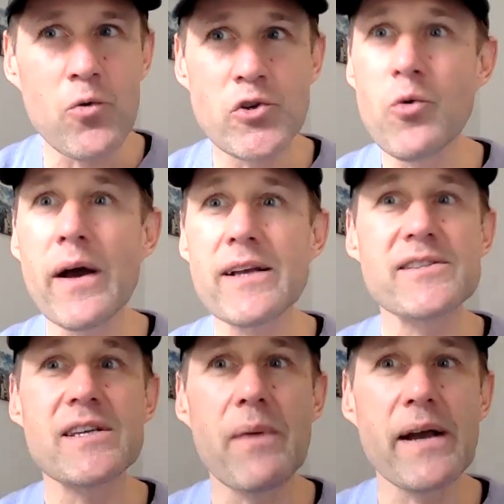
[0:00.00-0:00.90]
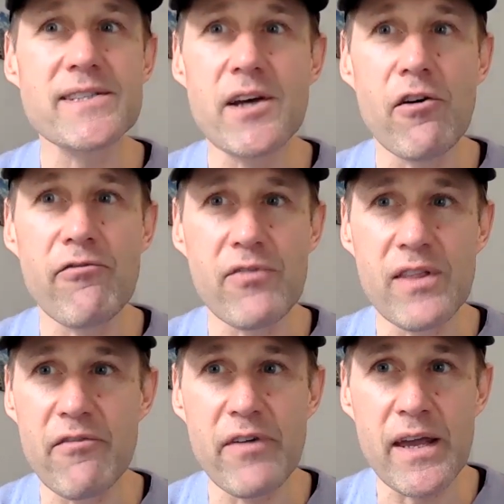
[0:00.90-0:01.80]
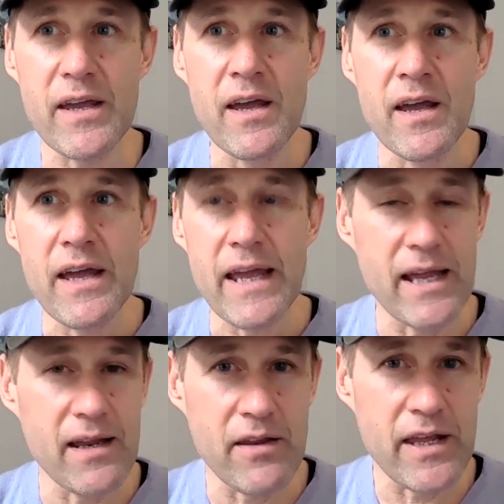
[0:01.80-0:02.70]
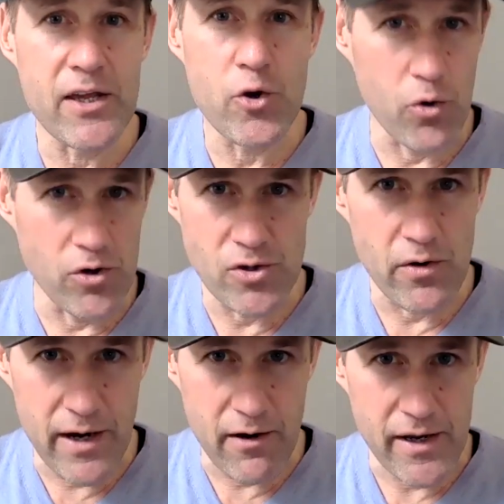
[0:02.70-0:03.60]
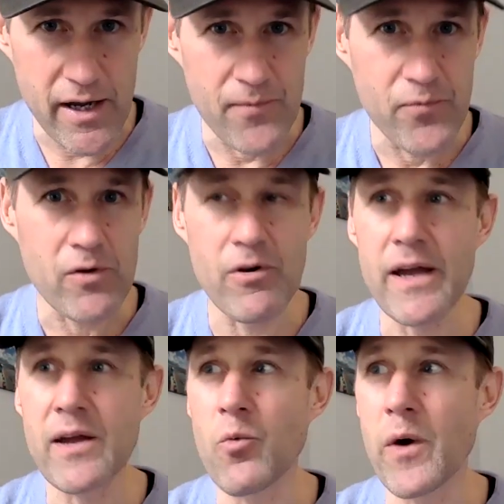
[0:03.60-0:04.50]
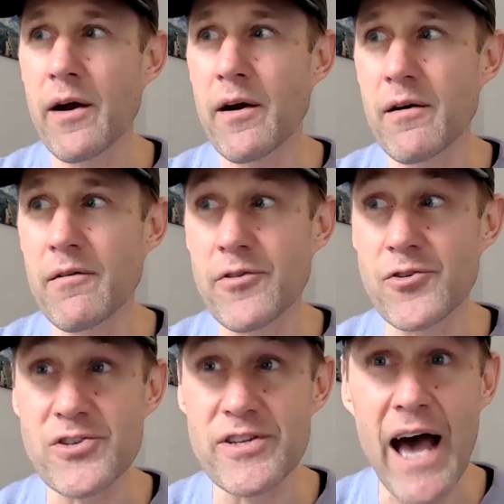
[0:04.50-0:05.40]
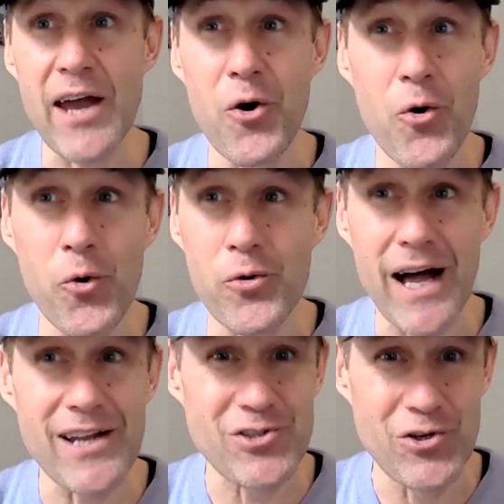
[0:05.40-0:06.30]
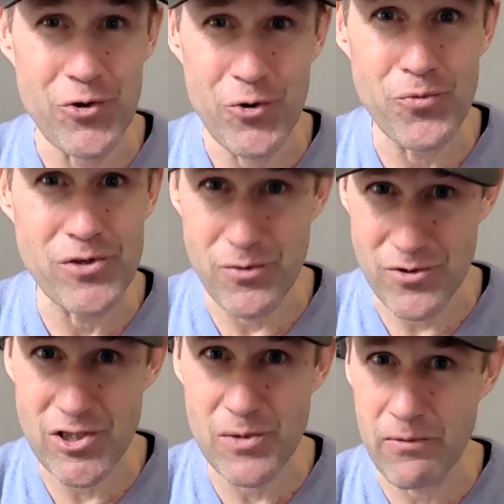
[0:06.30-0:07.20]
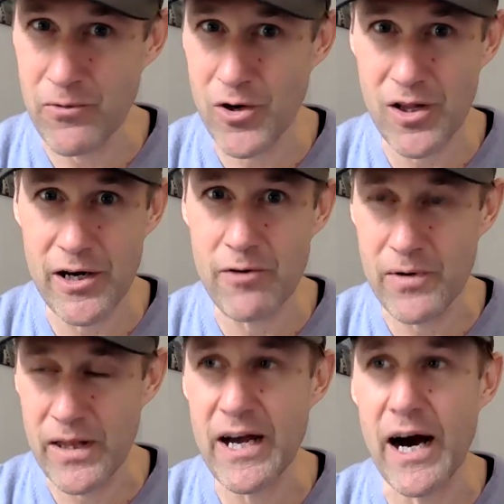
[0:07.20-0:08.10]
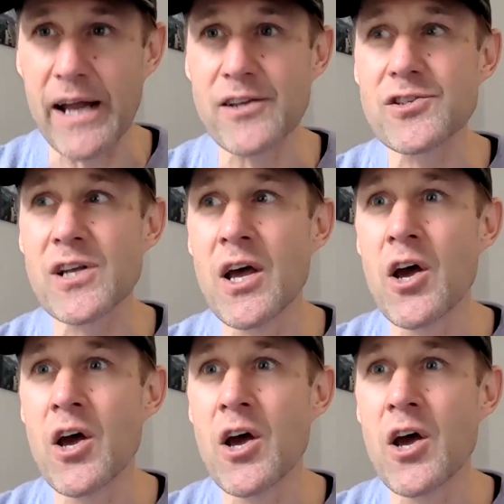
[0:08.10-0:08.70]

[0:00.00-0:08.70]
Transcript: Do I see myself living in the Corzo area? Right, where there's not a whole lot to do, to be real clear and really honest?